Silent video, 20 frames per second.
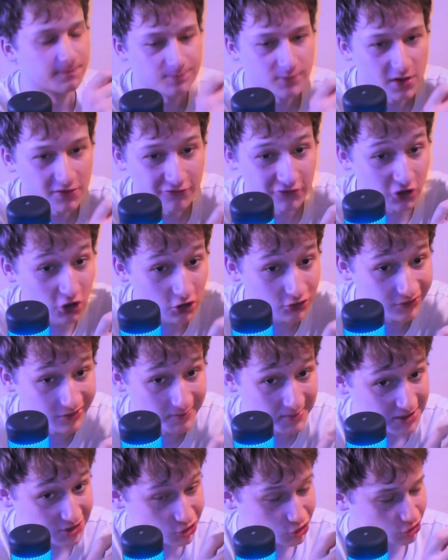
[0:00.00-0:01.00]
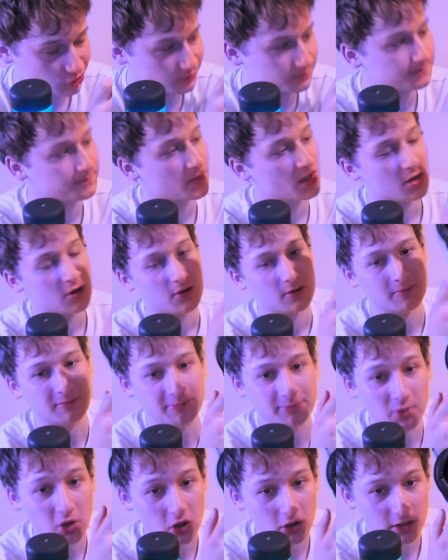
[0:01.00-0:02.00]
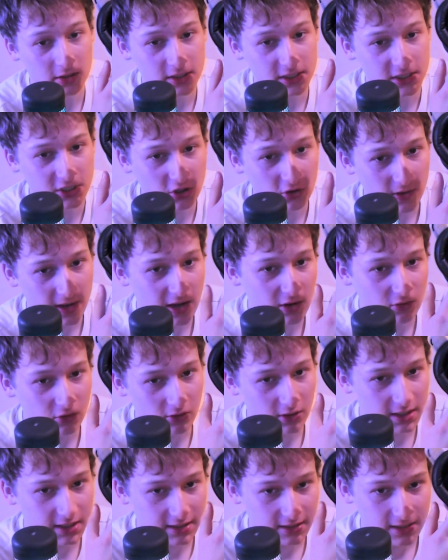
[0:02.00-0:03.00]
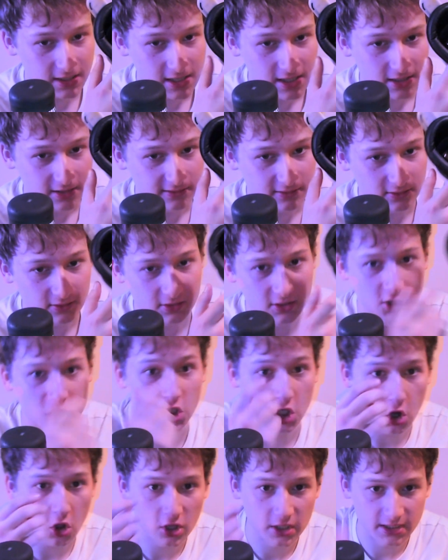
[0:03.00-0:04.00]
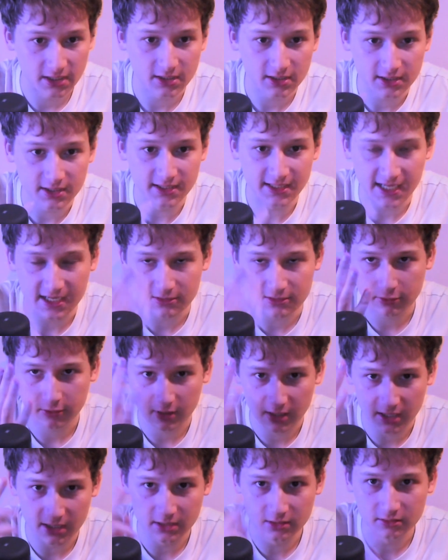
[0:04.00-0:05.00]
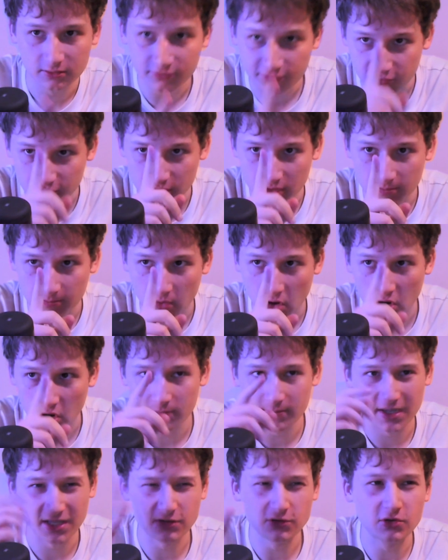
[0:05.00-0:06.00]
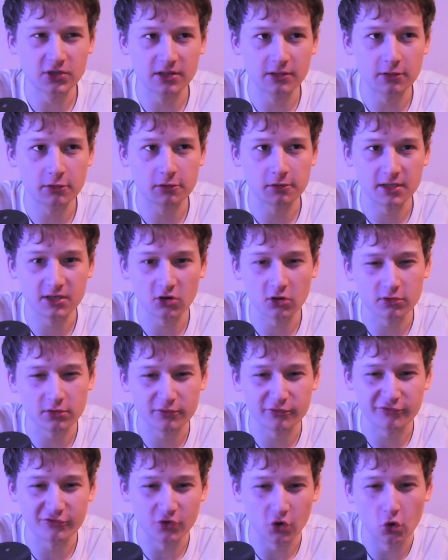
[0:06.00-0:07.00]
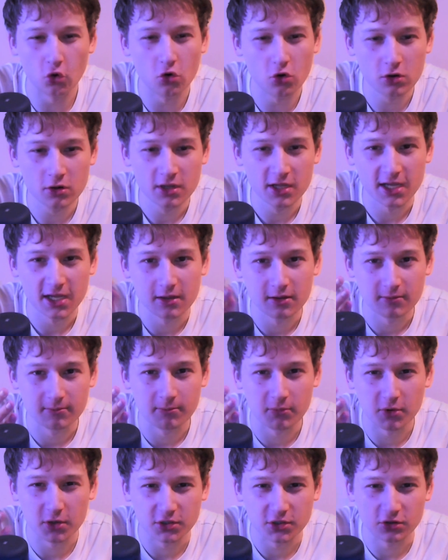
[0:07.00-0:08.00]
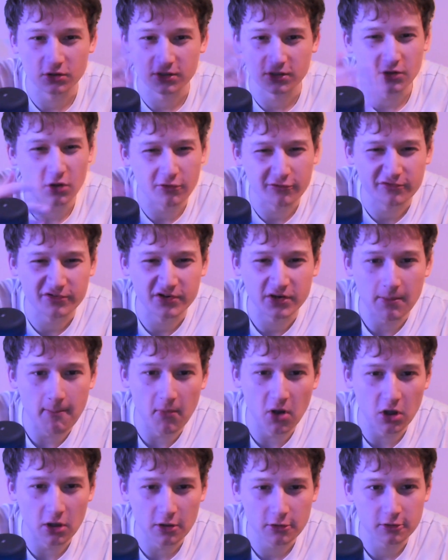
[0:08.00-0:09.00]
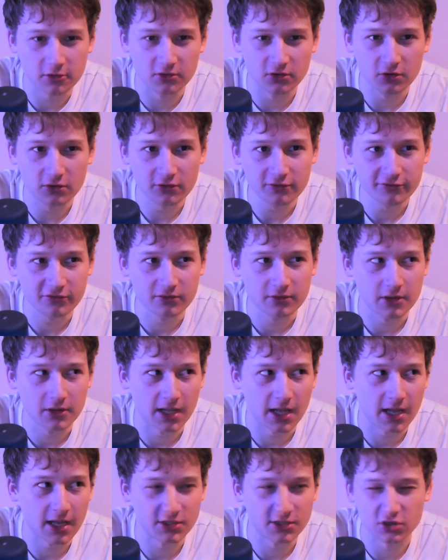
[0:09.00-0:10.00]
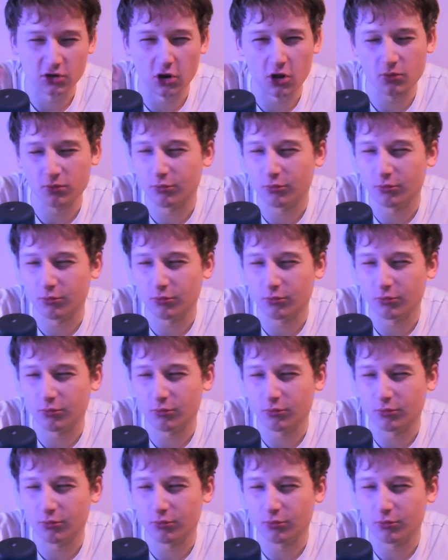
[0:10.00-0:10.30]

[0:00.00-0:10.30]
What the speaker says: I forgot to mention, but you know how like light gets in through the bottom and you can see like the floor, but you don't feel immersed enough, and you're like,